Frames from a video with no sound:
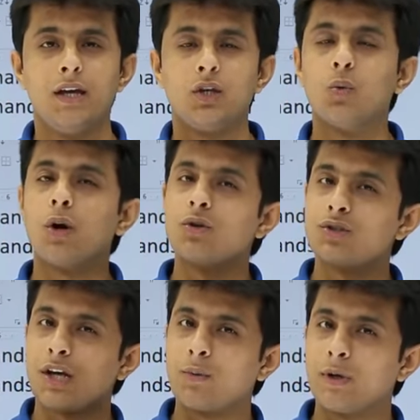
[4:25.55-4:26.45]
You want to
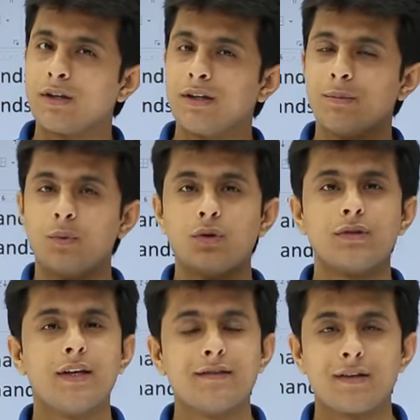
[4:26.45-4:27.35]
check whether the
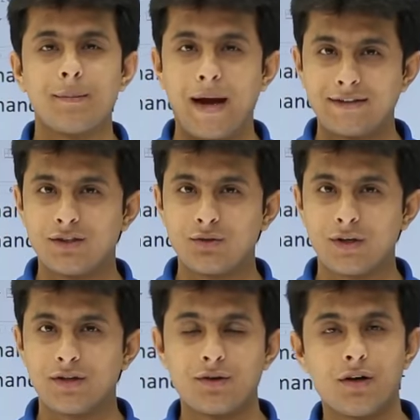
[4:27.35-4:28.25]
both things are matching
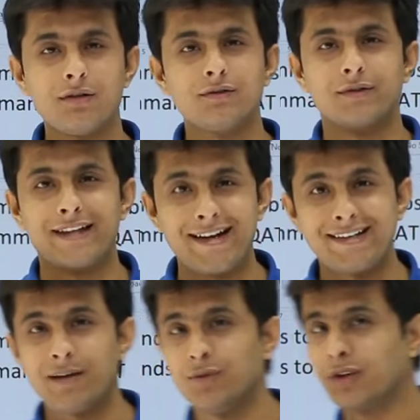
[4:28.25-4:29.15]
together or not. So
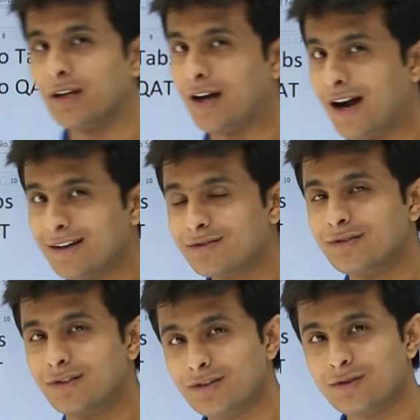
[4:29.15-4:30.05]
that time you can ask
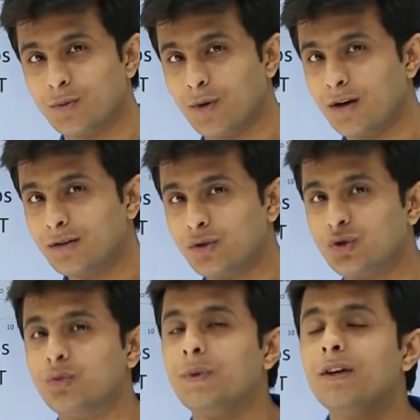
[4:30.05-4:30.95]
this word to
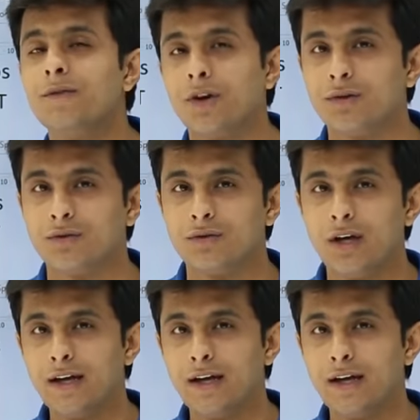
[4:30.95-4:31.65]
speak for you.